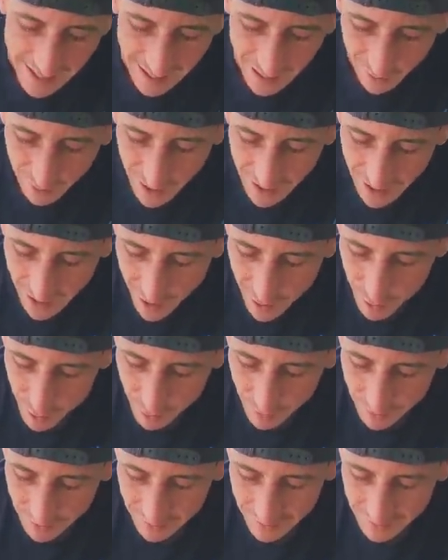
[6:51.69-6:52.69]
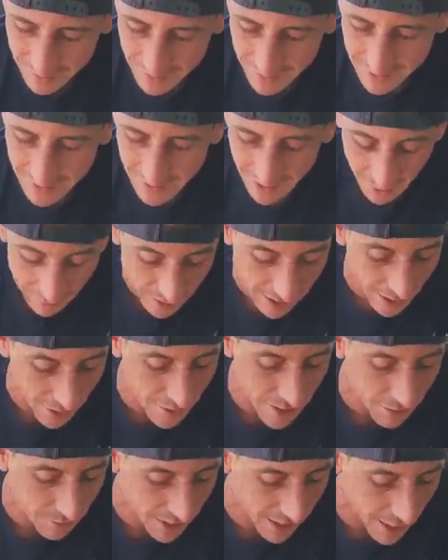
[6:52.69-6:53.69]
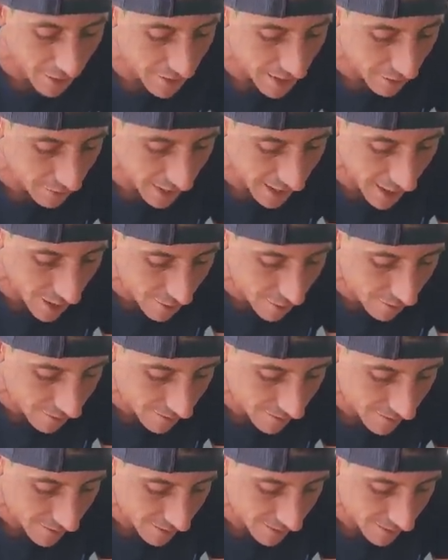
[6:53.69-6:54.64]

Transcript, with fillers: Here we go. Here we go, here we go, here we go.